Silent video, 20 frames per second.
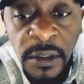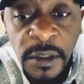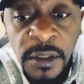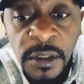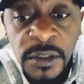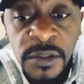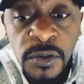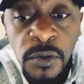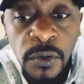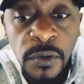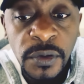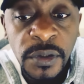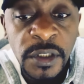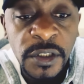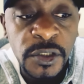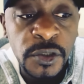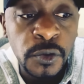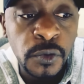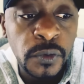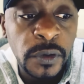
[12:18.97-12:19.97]
So the
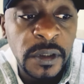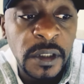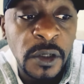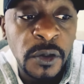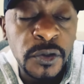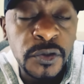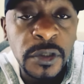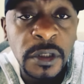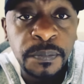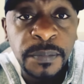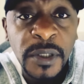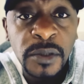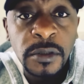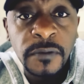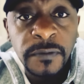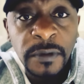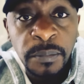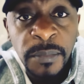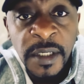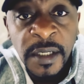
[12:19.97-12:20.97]
children are also a part of
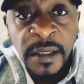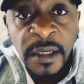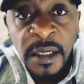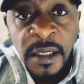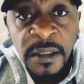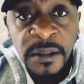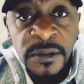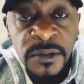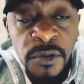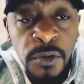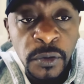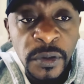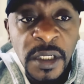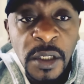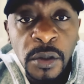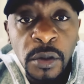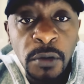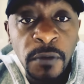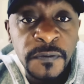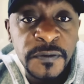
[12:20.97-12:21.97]
your bloodline. So they are
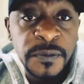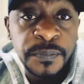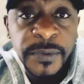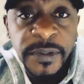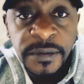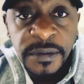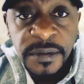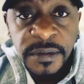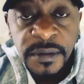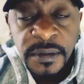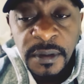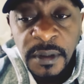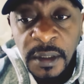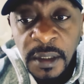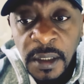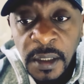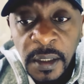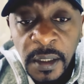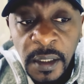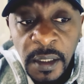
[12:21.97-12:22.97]
your offsprings.
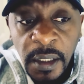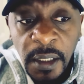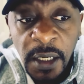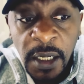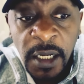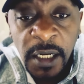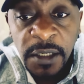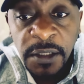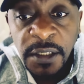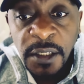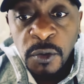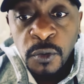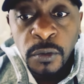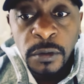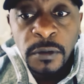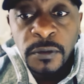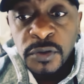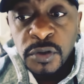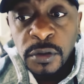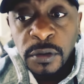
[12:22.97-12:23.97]
And they could
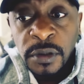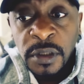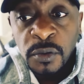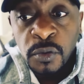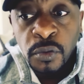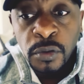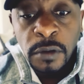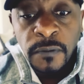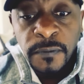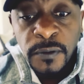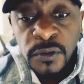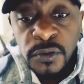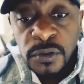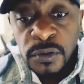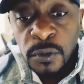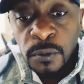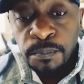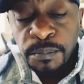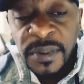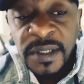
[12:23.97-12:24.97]
have
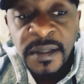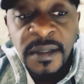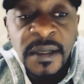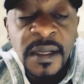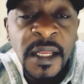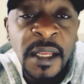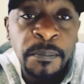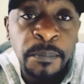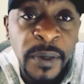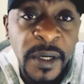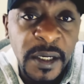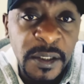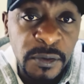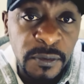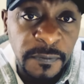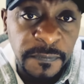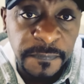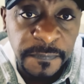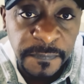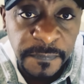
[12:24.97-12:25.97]
also been a part
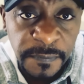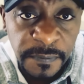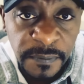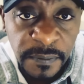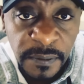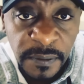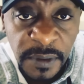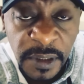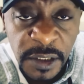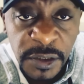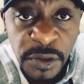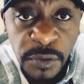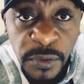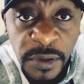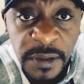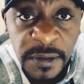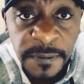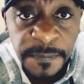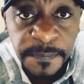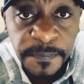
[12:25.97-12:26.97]
of that
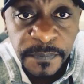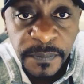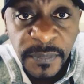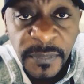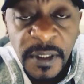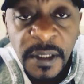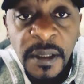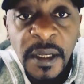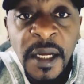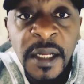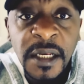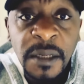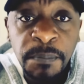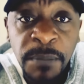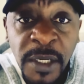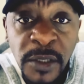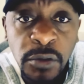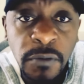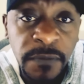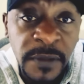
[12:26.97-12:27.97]
unit and a
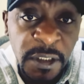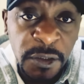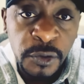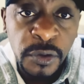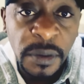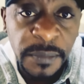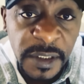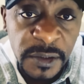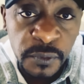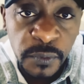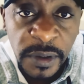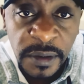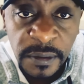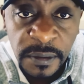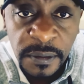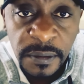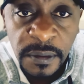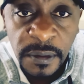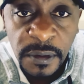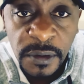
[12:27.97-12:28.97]
part of that trauma as well.
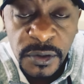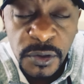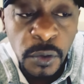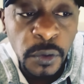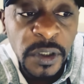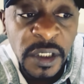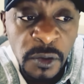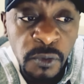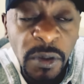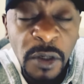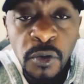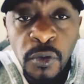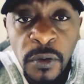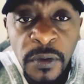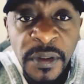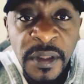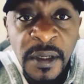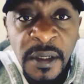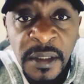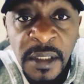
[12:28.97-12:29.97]
So in one way or
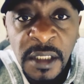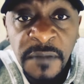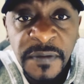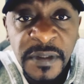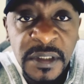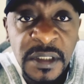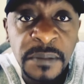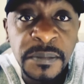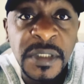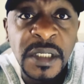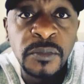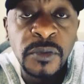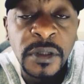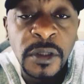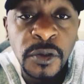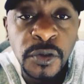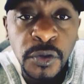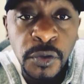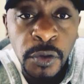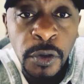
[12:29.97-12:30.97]
the other, even sometime
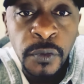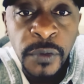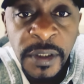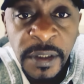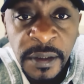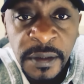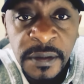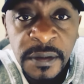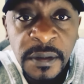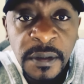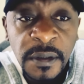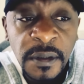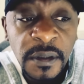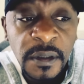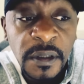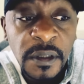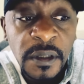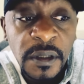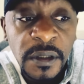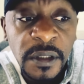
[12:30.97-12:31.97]
without you knowing it,
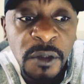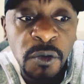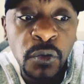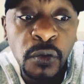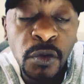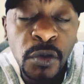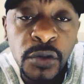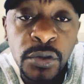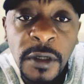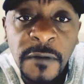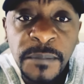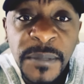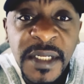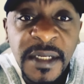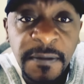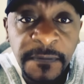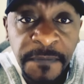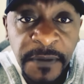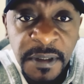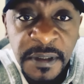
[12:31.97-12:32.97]
they could also have been
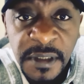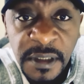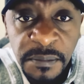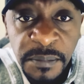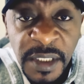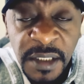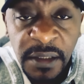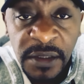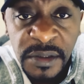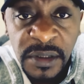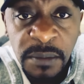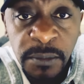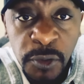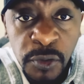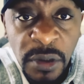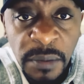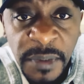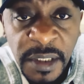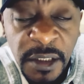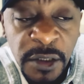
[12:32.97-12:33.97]
infected by the same
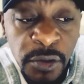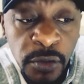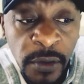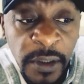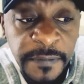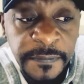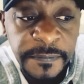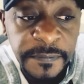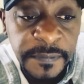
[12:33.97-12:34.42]
trauma that you have.